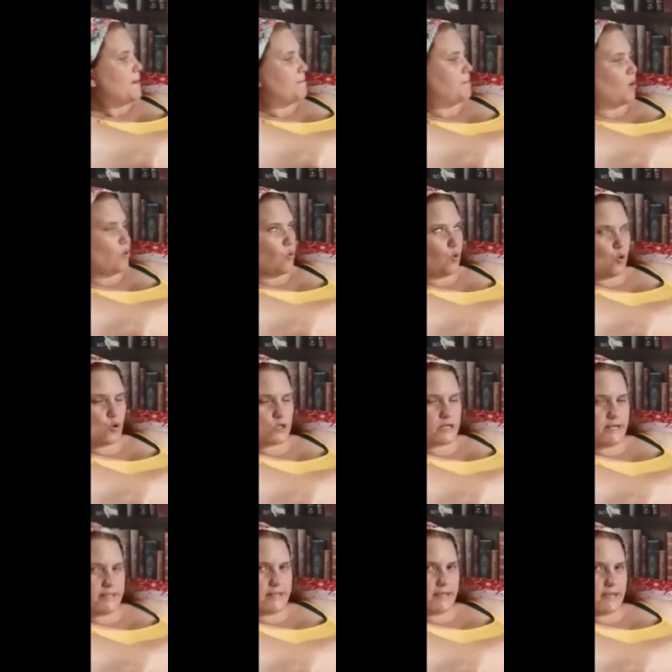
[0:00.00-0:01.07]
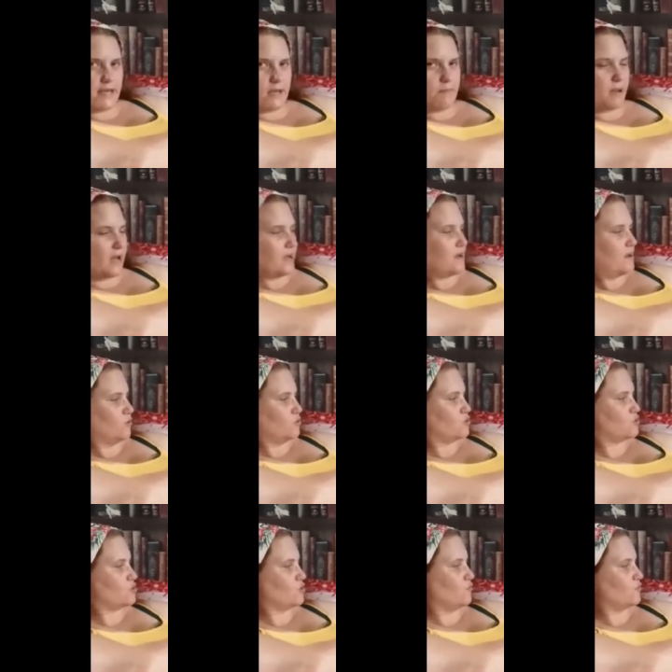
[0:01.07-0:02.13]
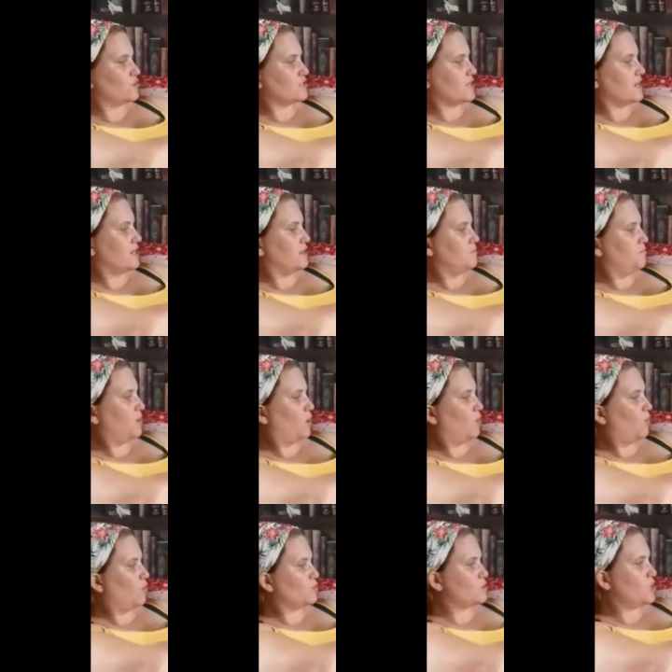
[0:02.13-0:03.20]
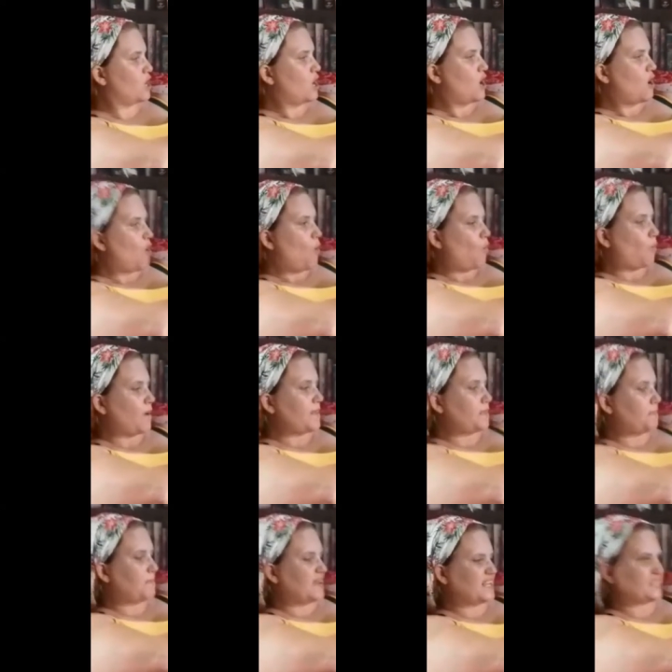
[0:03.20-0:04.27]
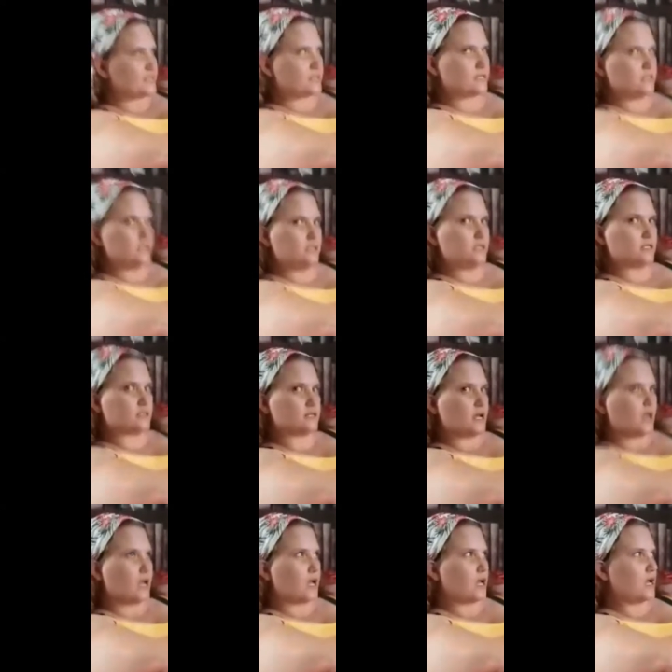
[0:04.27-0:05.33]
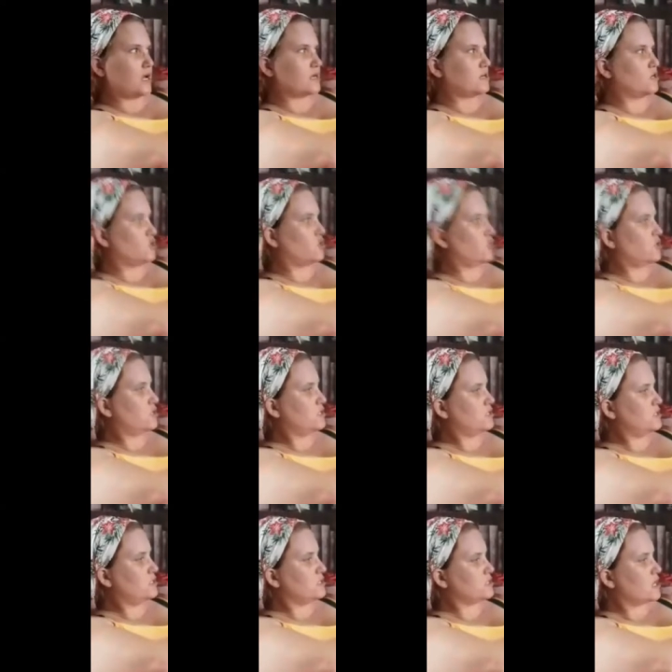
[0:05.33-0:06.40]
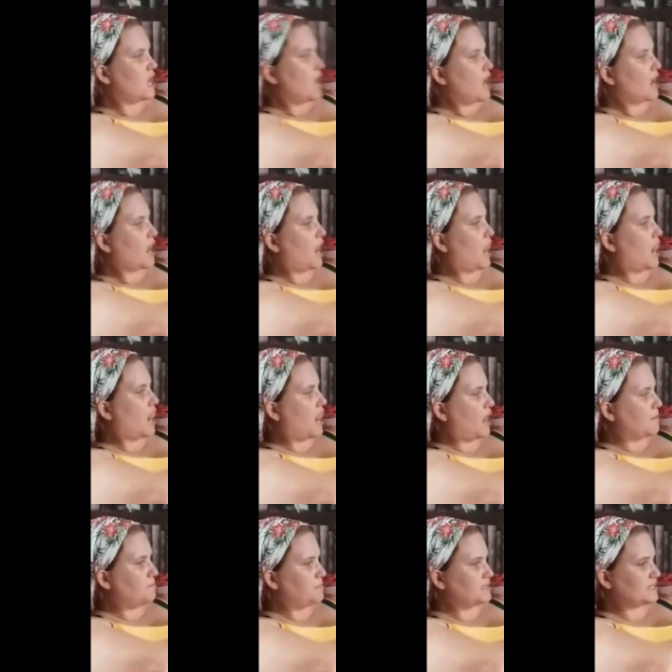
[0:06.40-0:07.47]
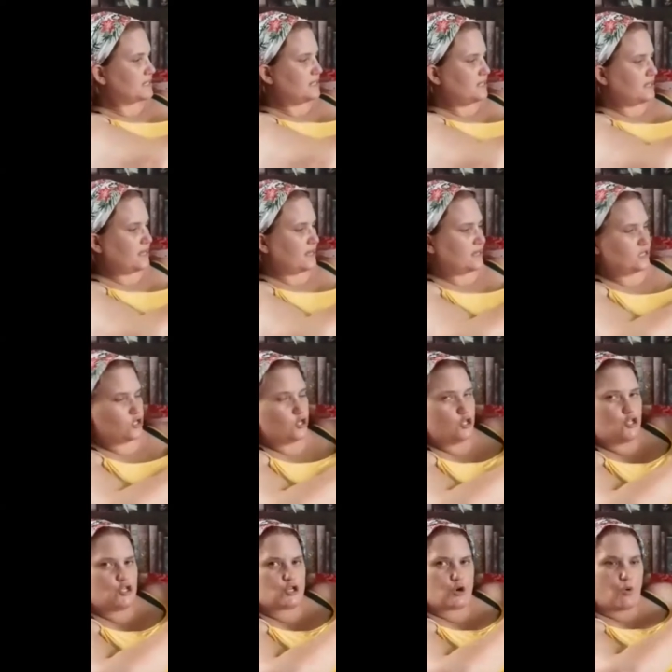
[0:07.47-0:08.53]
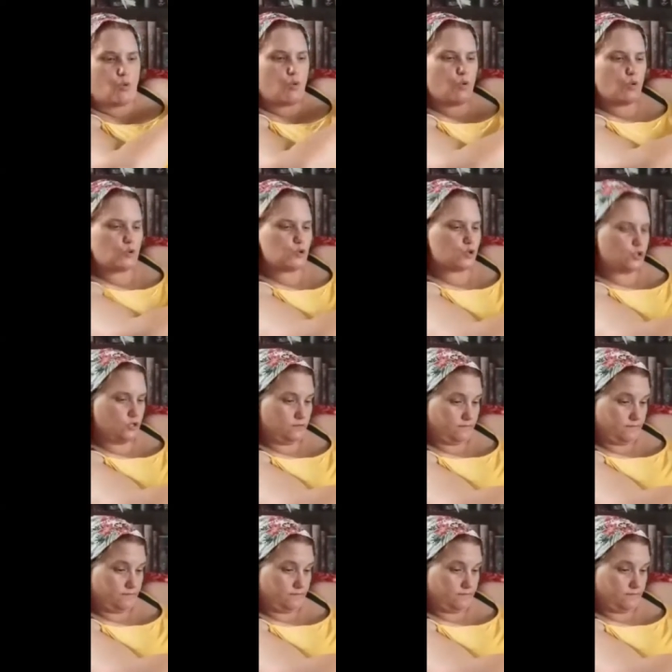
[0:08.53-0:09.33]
boarding the kipper on soft silent paws with pistols and cutlasses clamped in their jaws.